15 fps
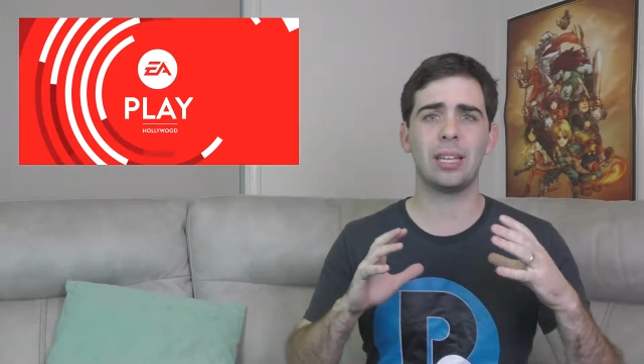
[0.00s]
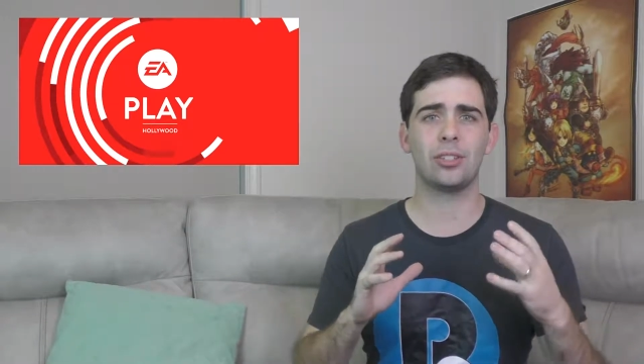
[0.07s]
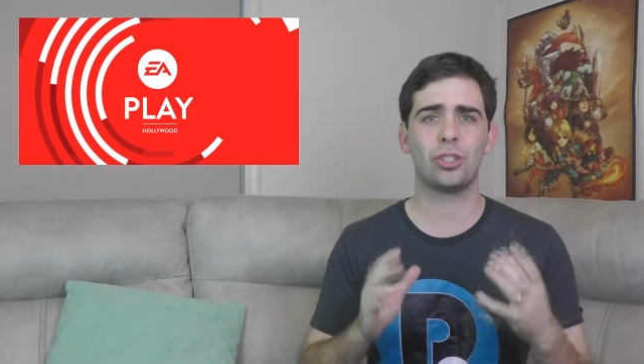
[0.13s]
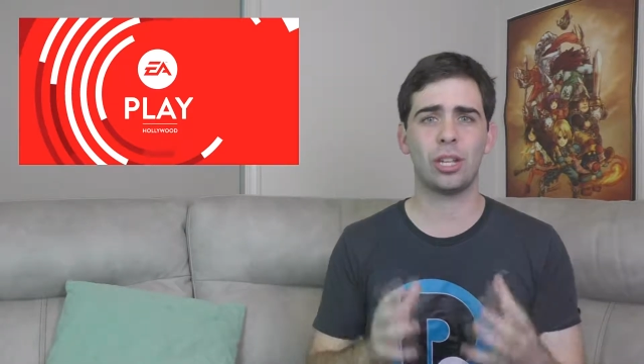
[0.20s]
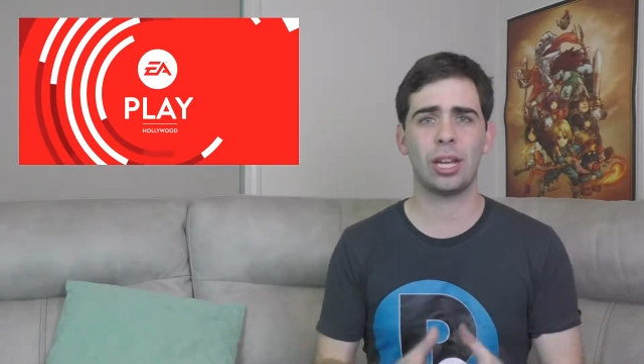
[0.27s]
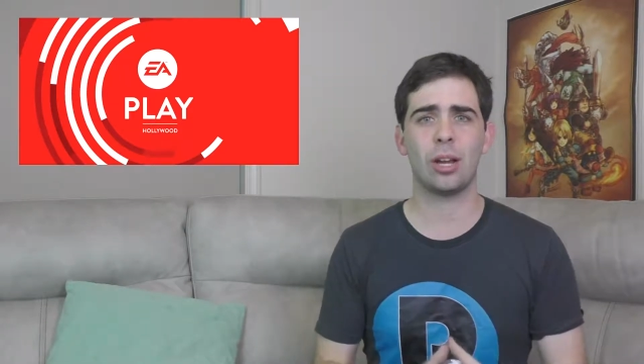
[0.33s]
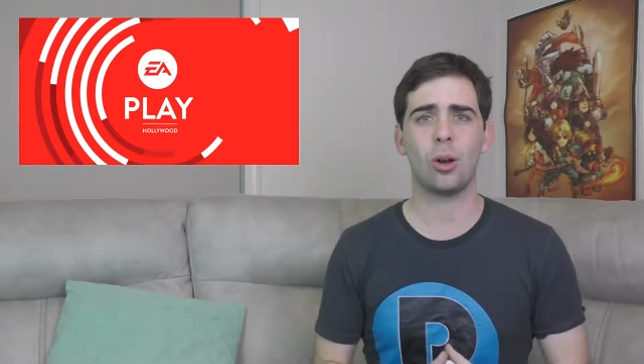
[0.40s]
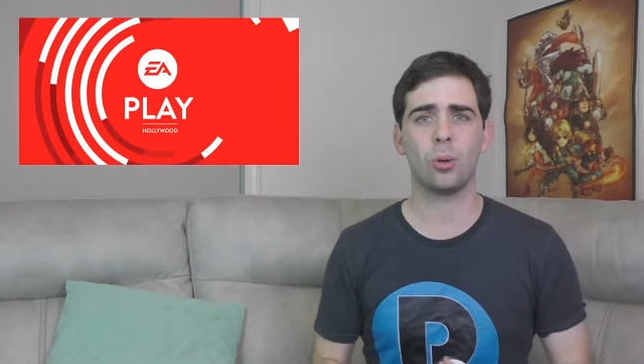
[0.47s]

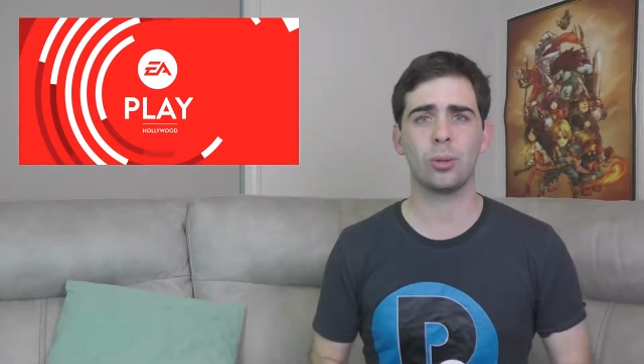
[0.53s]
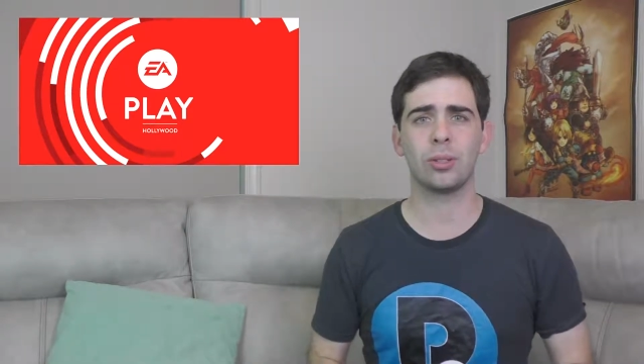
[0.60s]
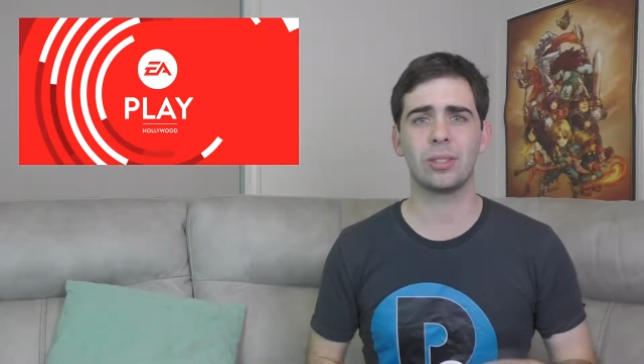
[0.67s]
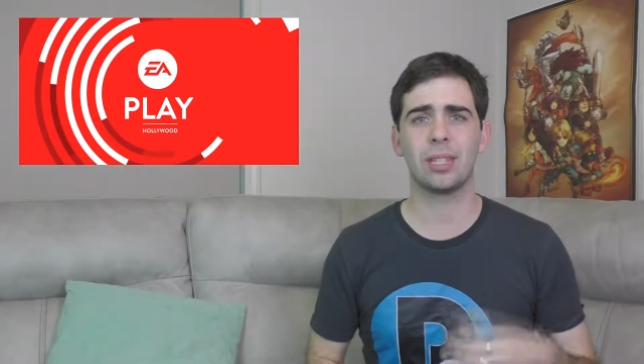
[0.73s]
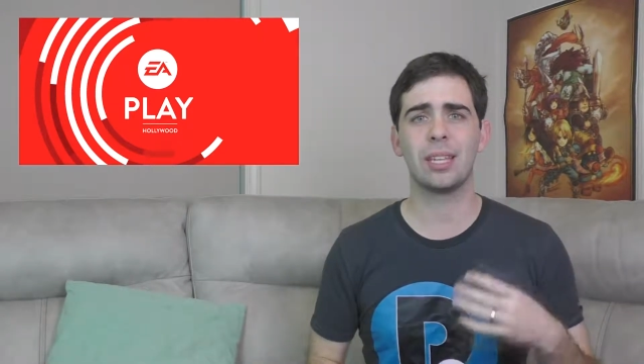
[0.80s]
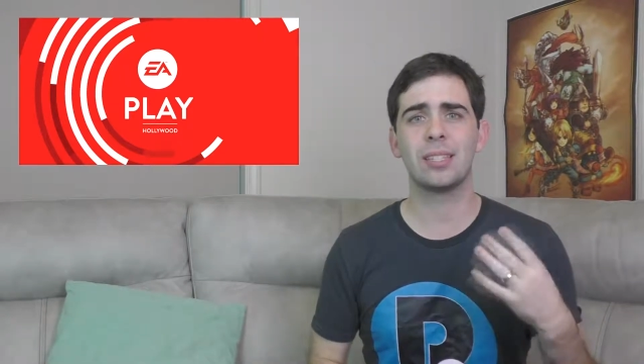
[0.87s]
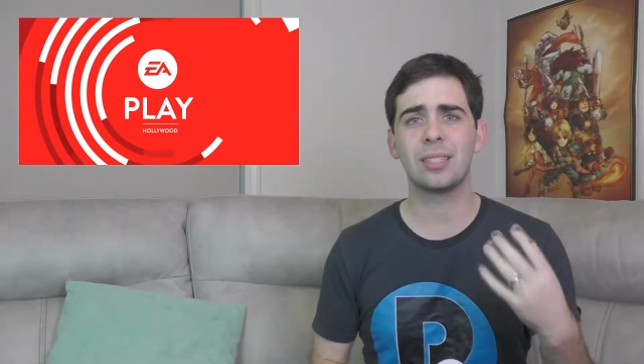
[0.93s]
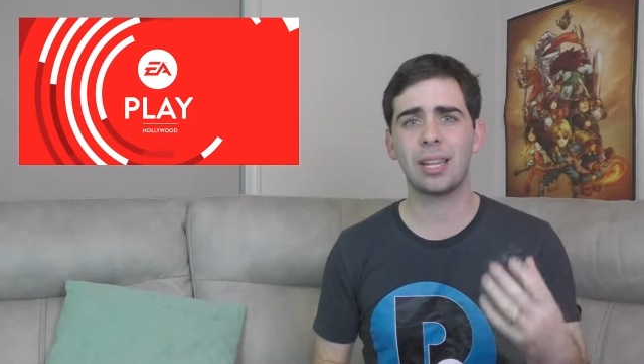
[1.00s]
shareholders,
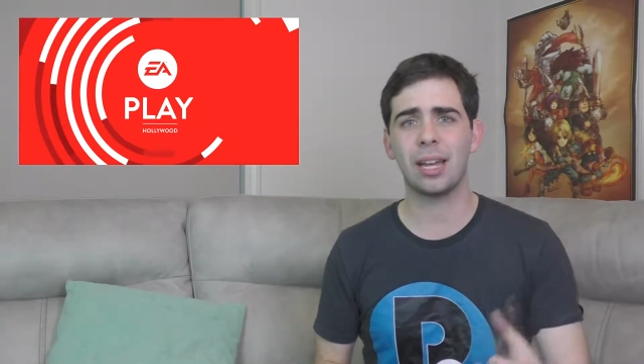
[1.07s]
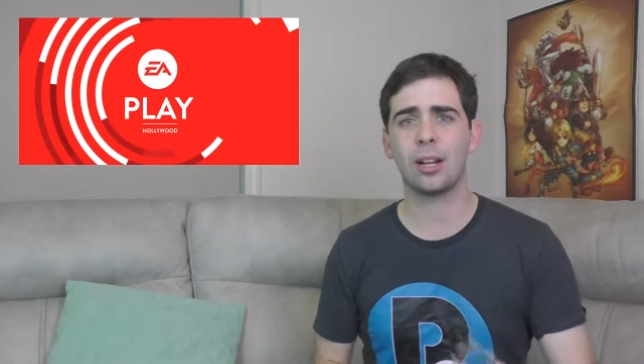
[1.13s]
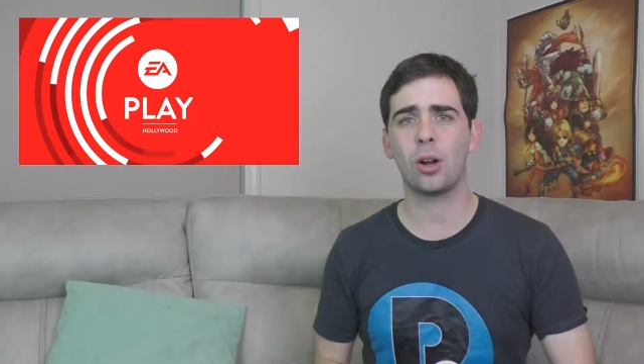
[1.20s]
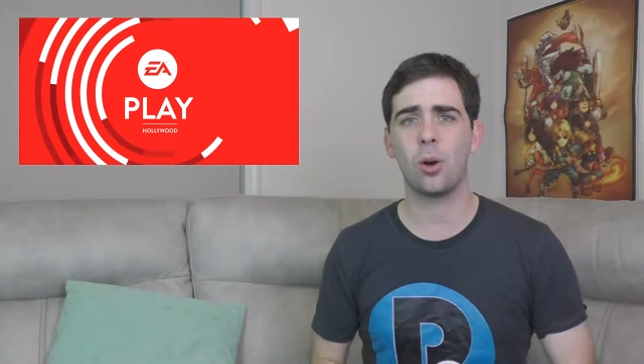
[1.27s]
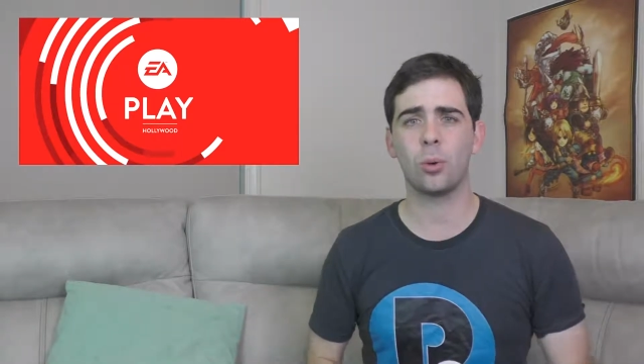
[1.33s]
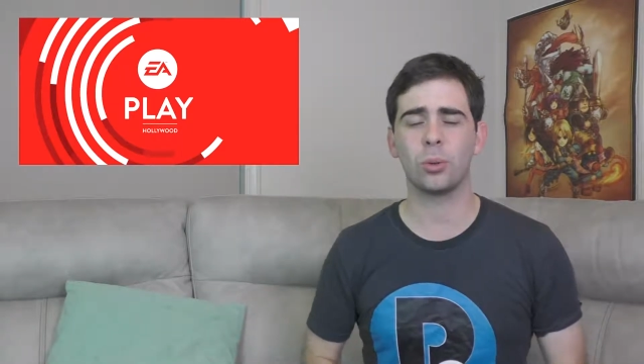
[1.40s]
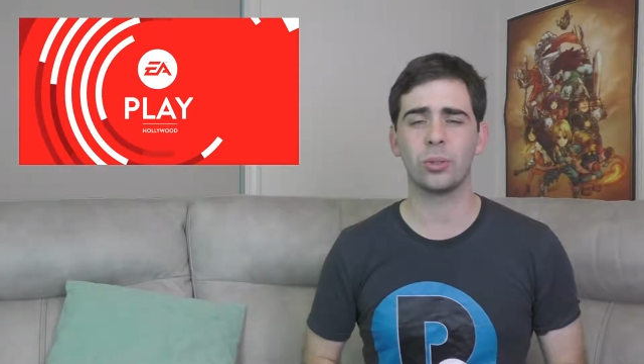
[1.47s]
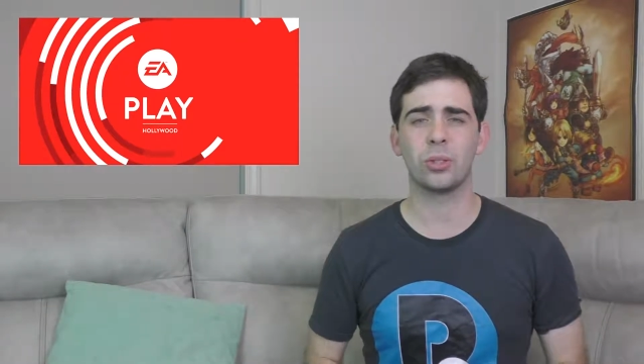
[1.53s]
their
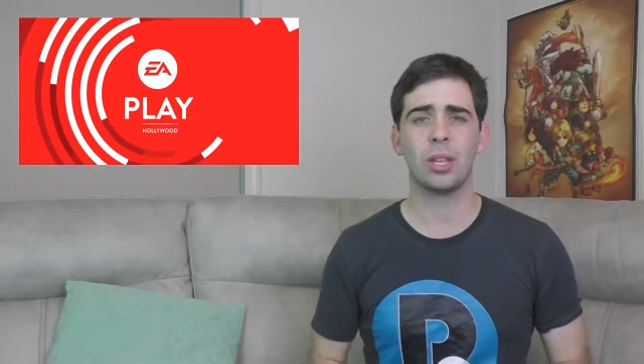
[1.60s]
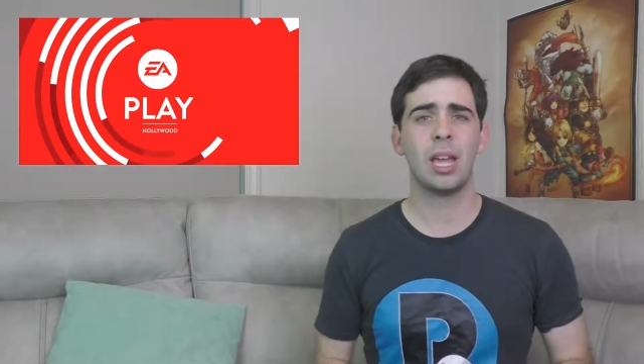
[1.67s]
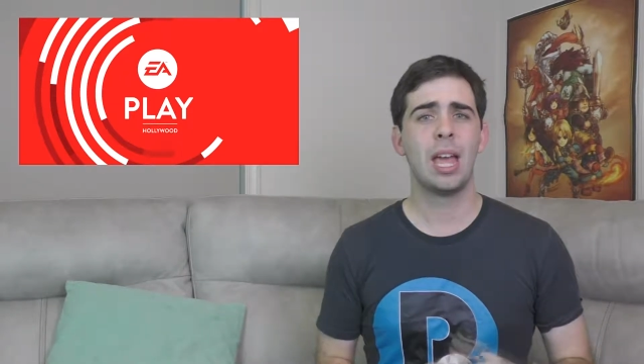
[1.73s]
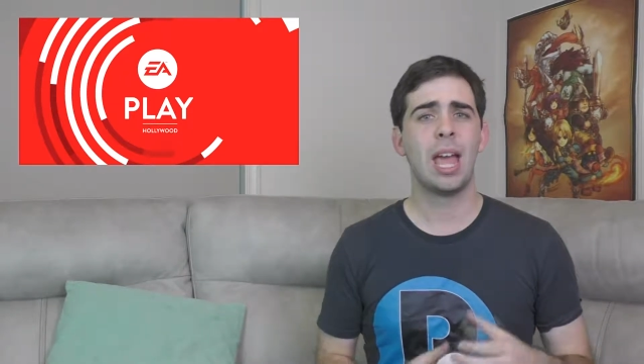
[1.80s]
stakeholders,